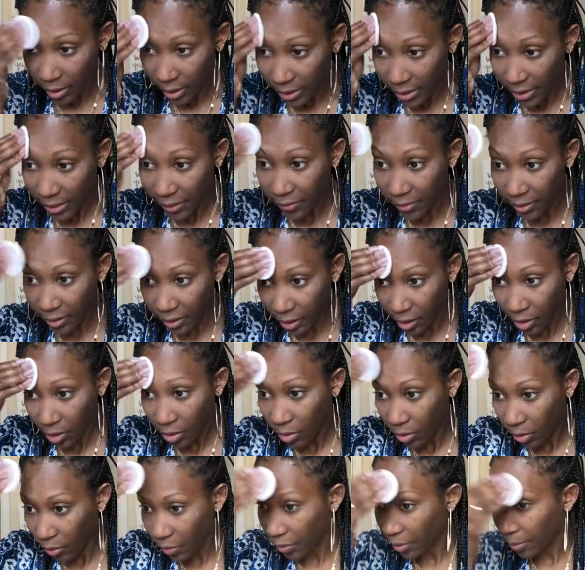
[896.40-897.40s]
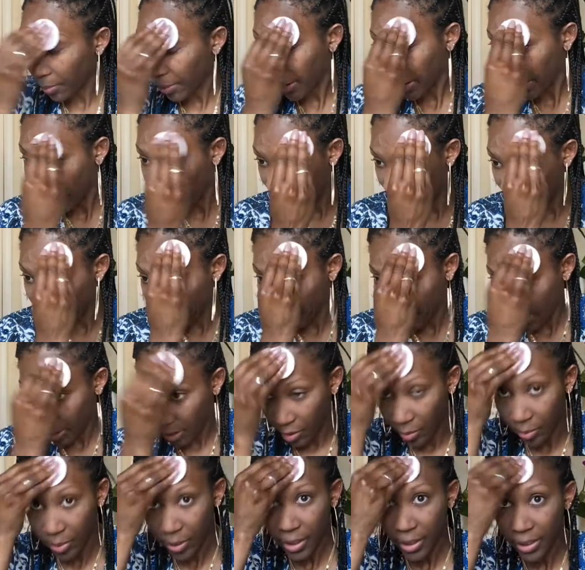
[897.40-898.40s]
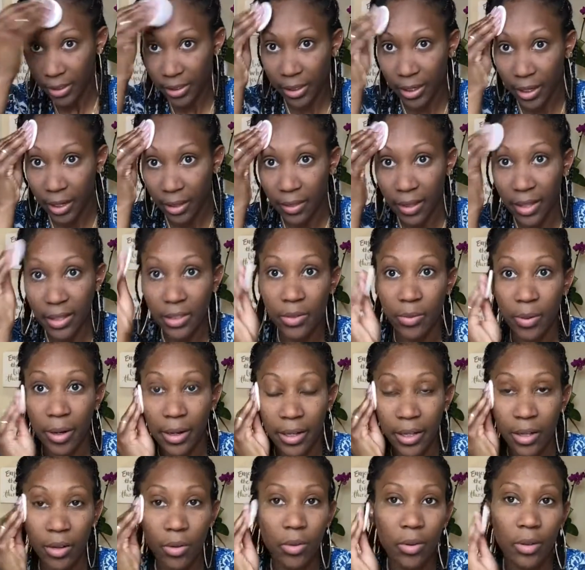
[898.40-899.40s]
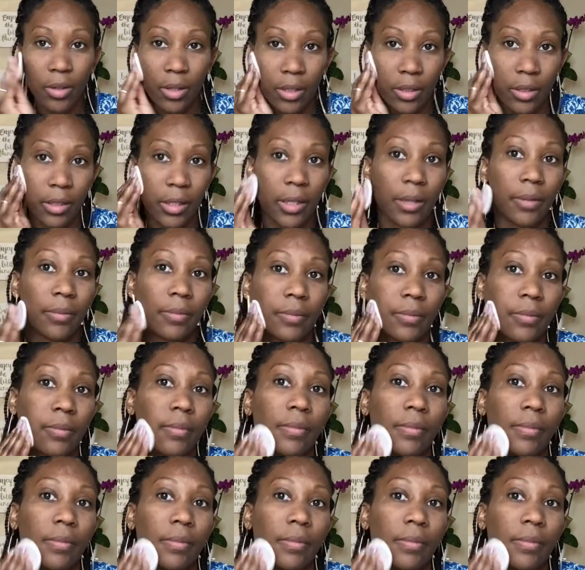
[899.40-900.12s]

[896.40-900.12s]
I definitely go over my eyebrow because again, that's where I get oily.